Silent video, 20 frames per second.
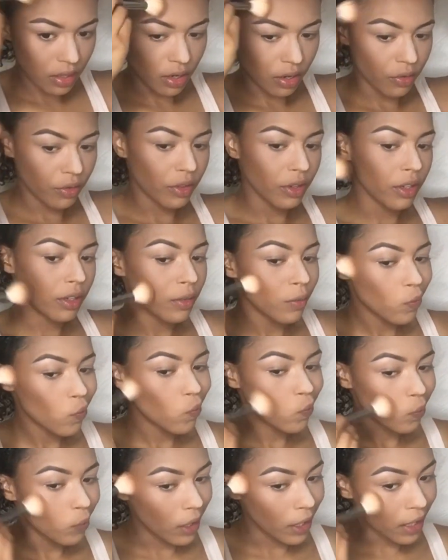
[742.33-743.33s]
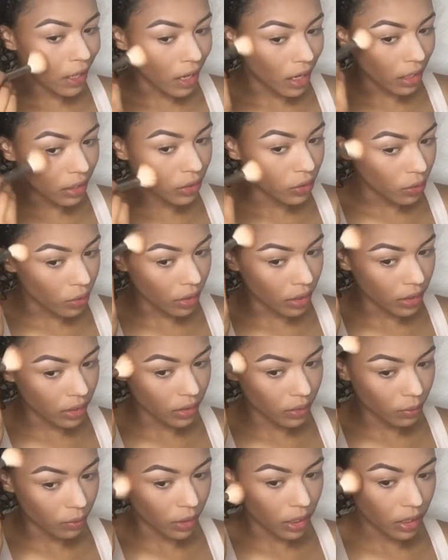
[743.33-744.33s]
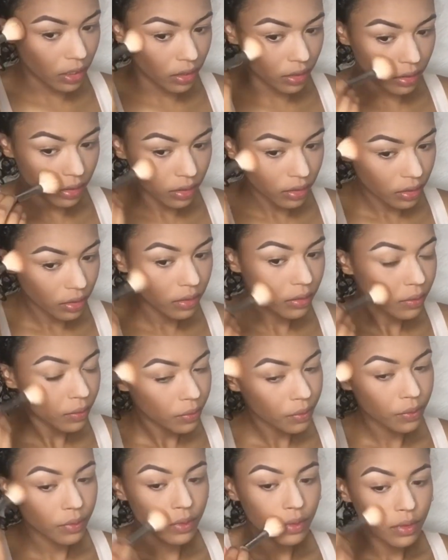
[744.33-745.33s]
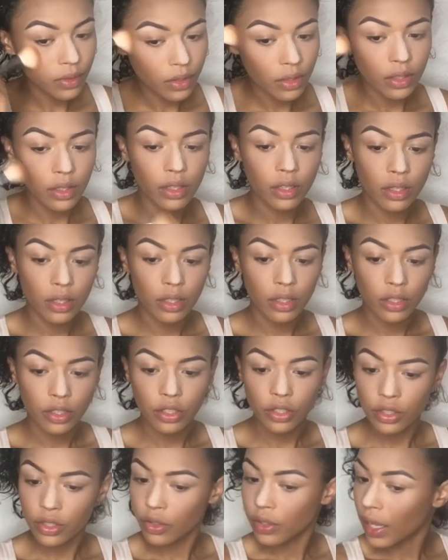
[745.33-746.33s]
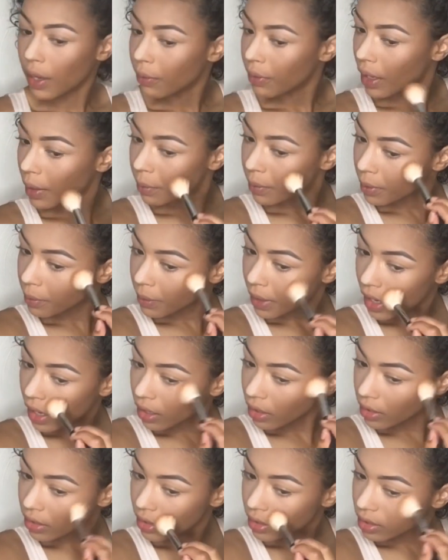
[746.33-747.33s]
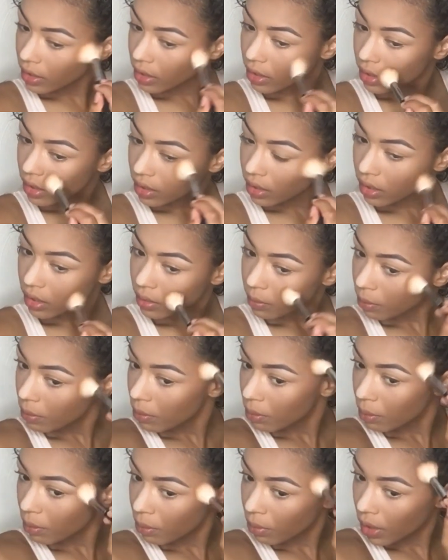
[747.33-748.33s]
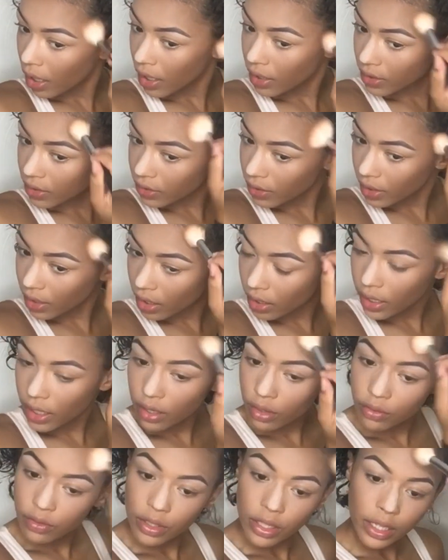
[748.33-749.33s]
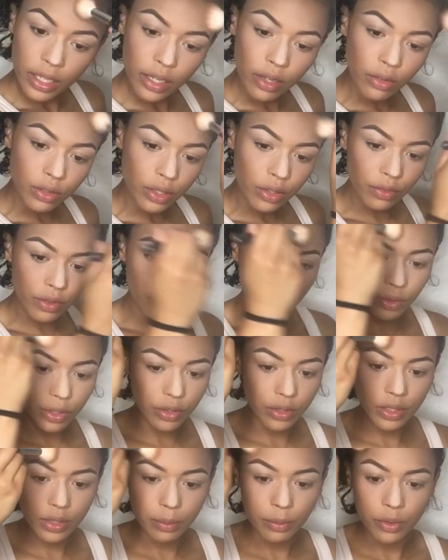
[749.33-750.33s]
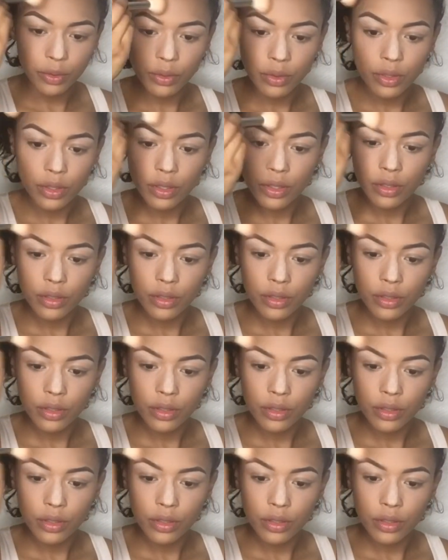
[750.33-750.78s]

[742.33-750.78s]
over my contour as well, just so that when I put powder, bronzer, and all that over, it goes over real smooth.